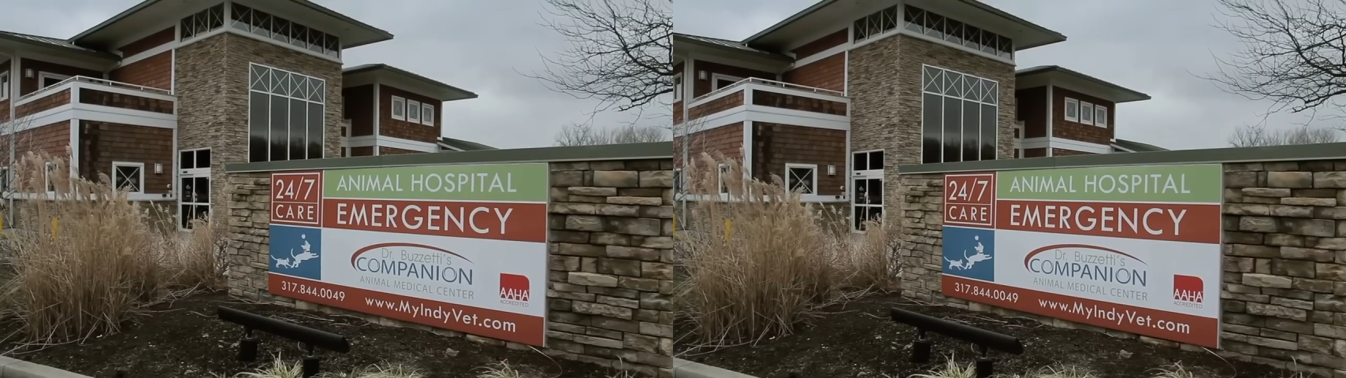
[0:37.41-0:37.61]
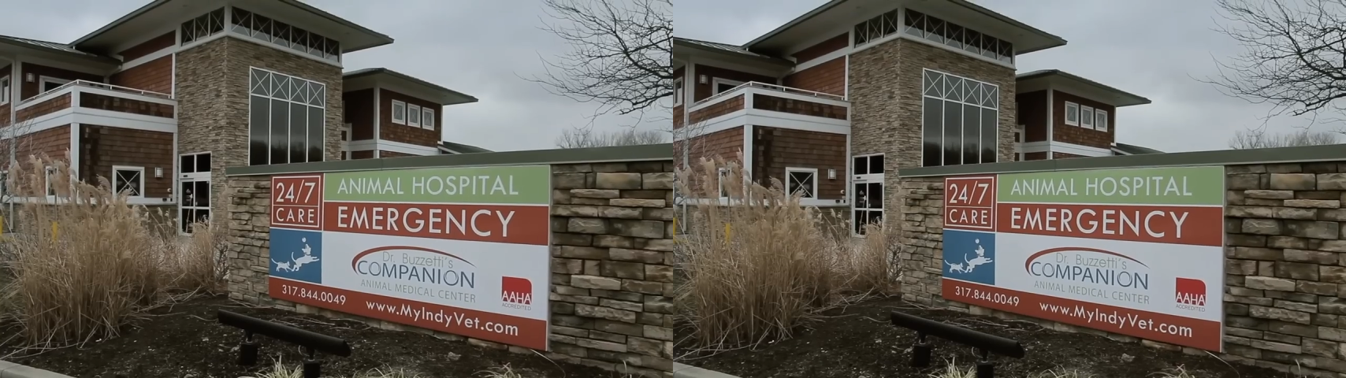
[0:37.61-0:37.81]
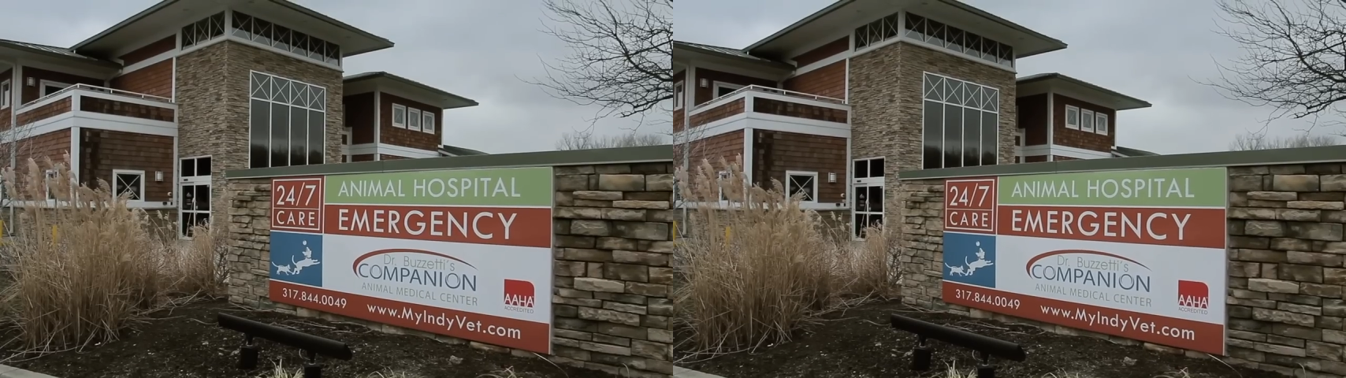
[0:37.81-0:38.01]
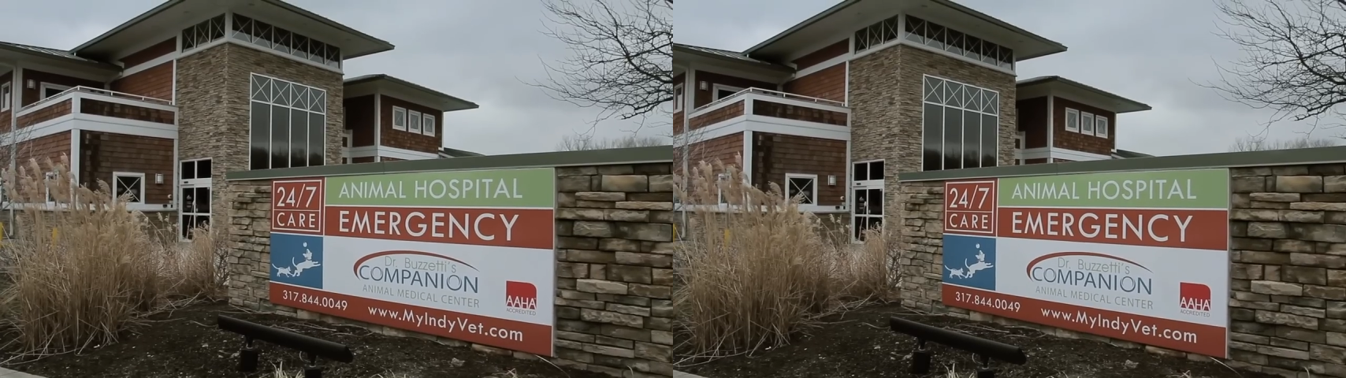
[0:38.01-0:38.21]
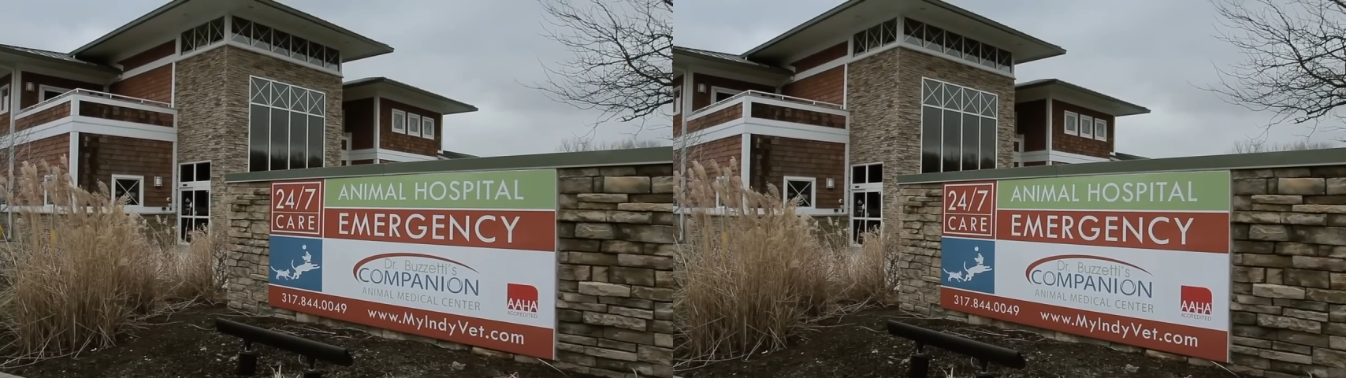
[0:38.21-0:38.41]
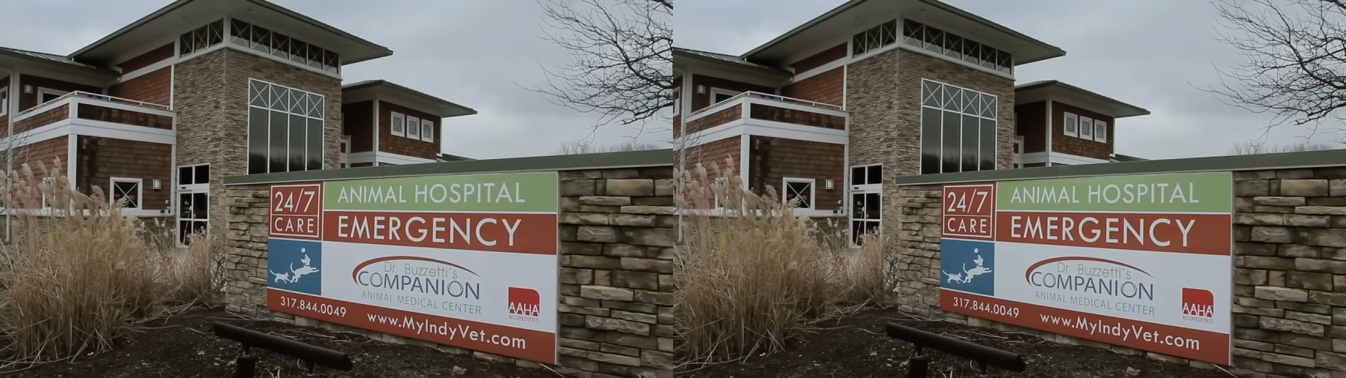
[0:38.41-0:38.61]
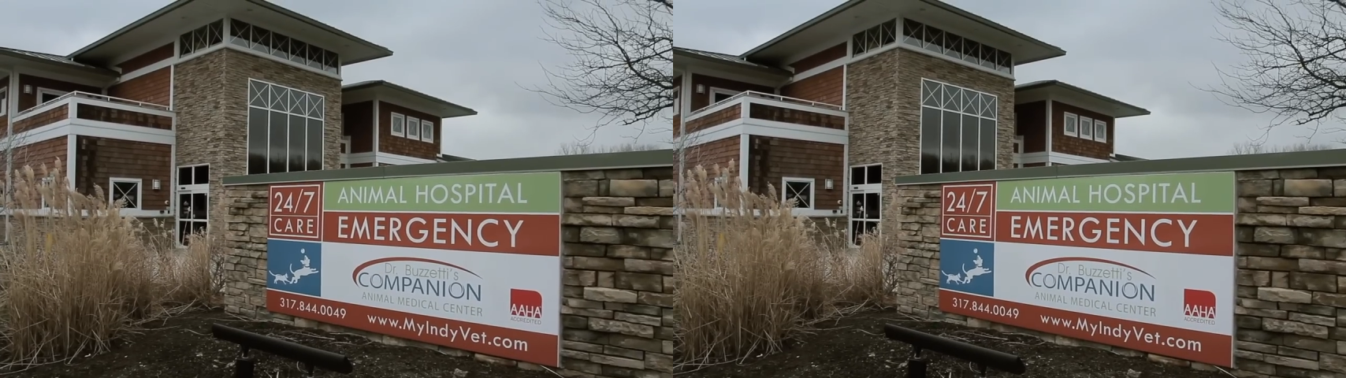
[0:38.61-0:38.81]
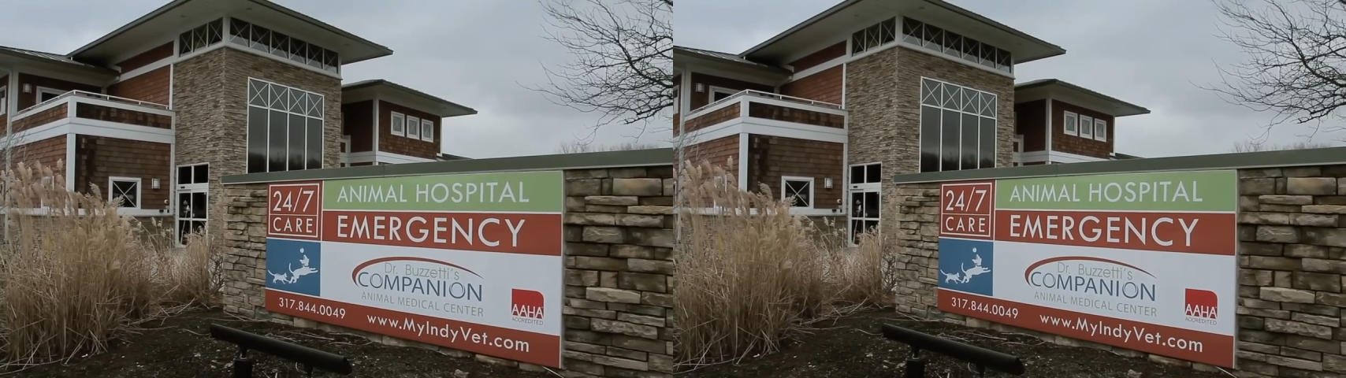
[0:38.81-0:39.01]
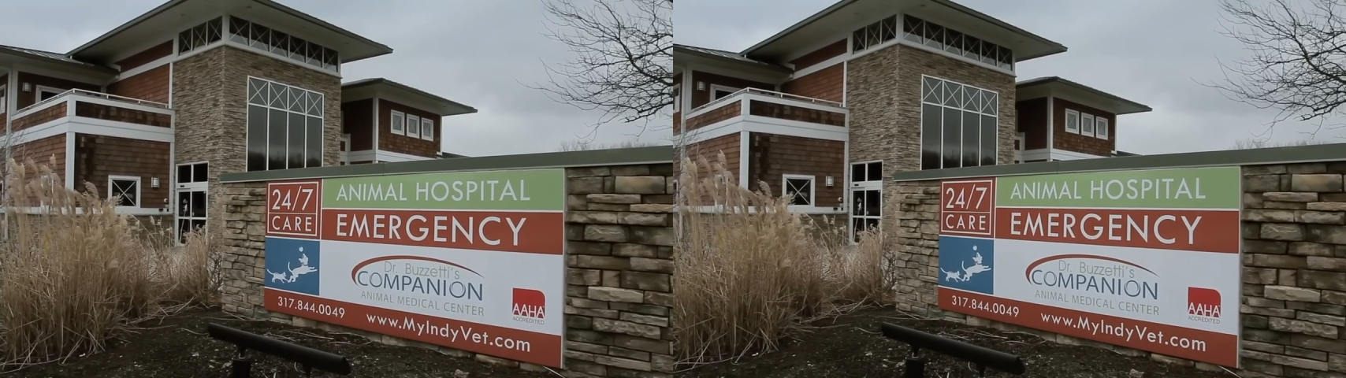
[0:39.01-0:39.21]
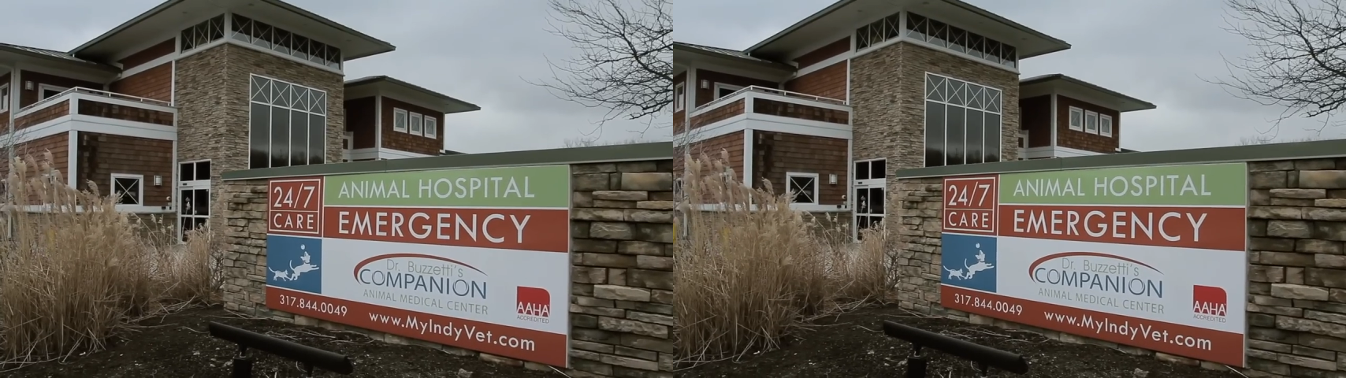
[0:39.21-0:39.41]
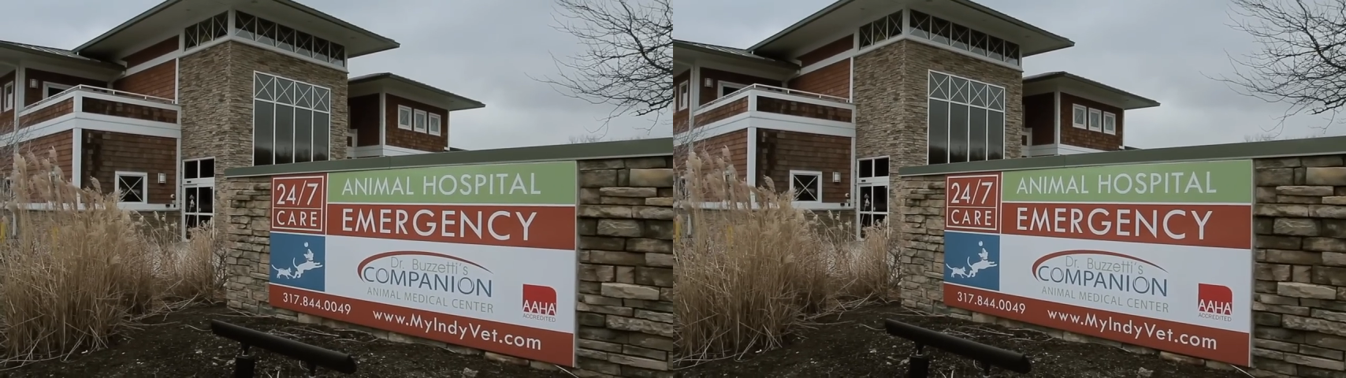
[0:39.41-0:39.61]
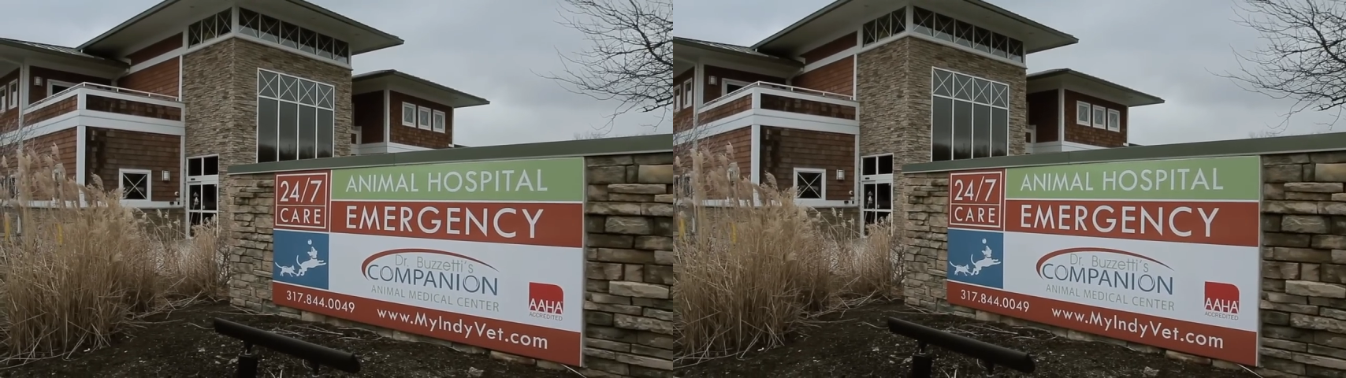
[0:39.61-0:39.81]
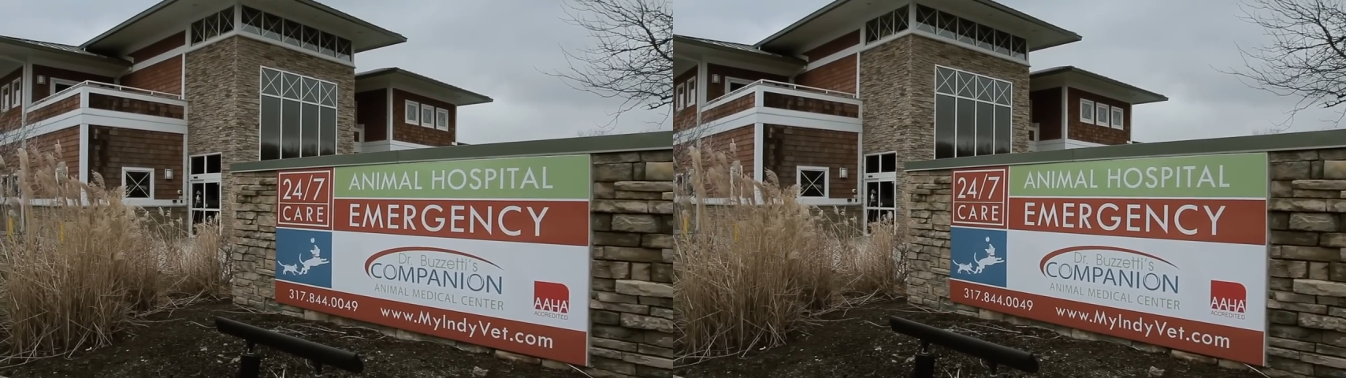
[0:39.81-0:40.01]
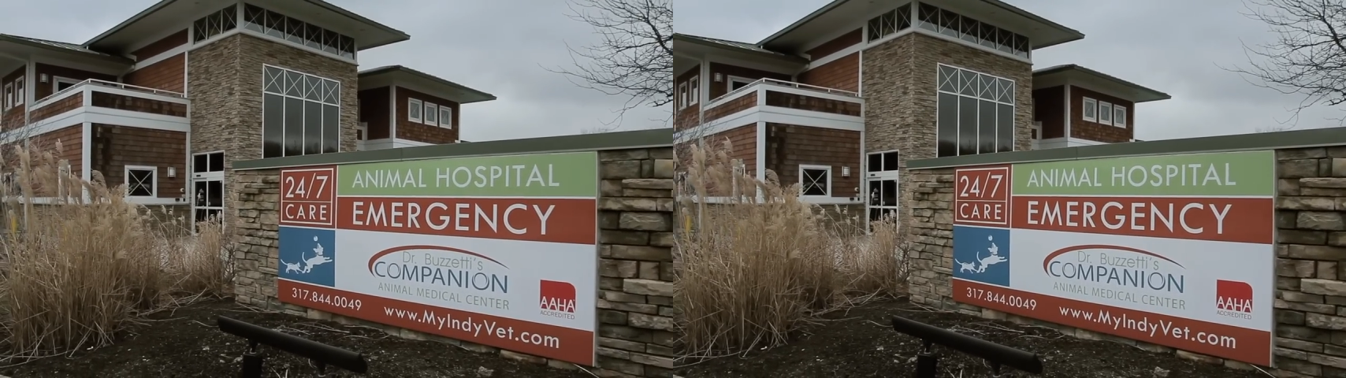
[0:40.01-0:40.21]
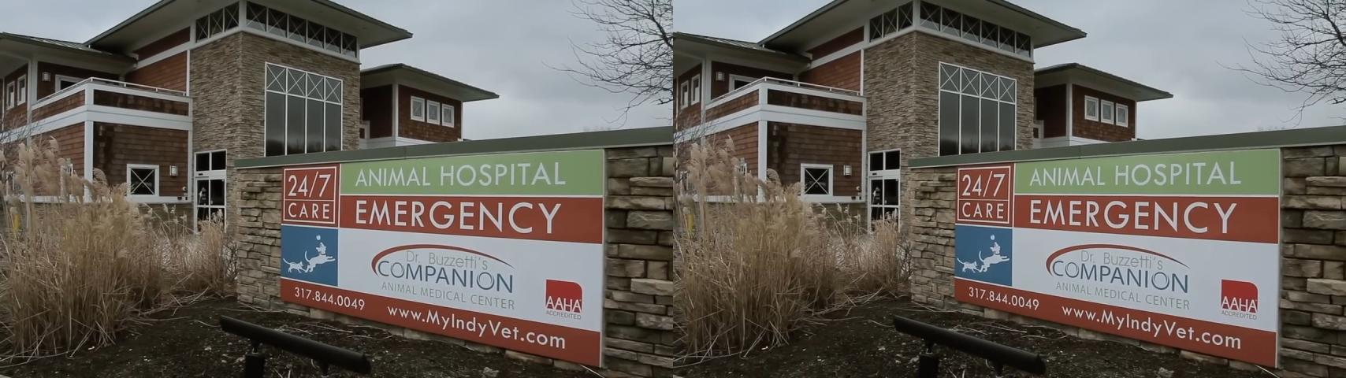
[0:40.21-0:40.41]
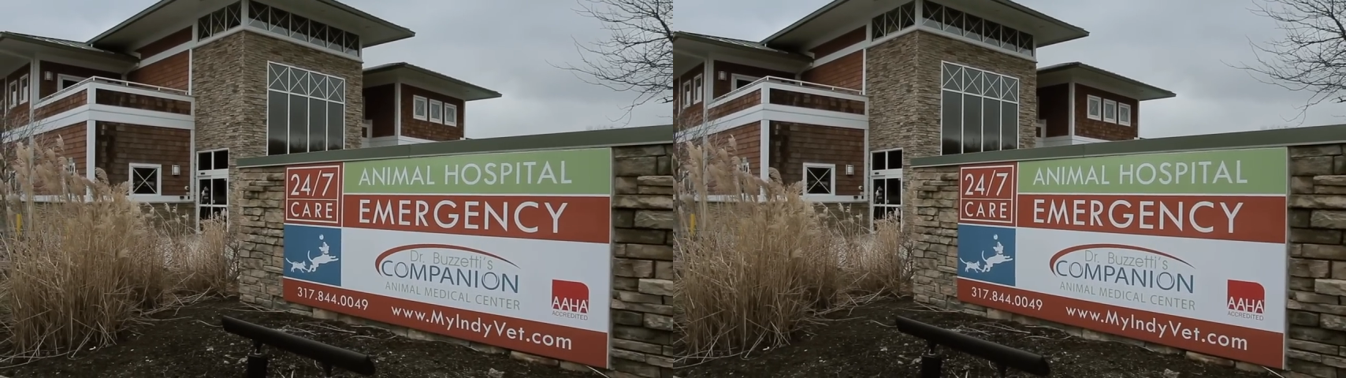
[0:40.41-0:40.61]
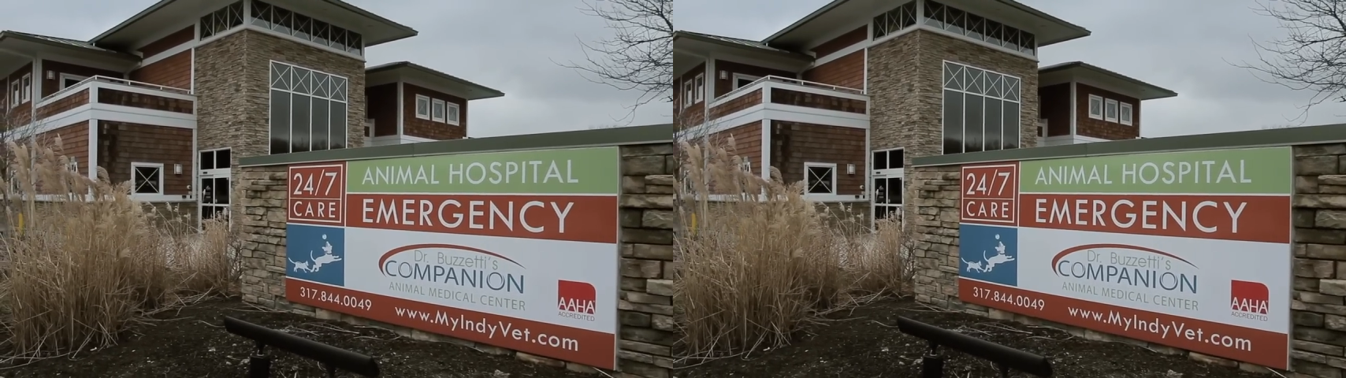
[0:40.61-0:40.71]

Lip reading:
[unreadable: no face in view]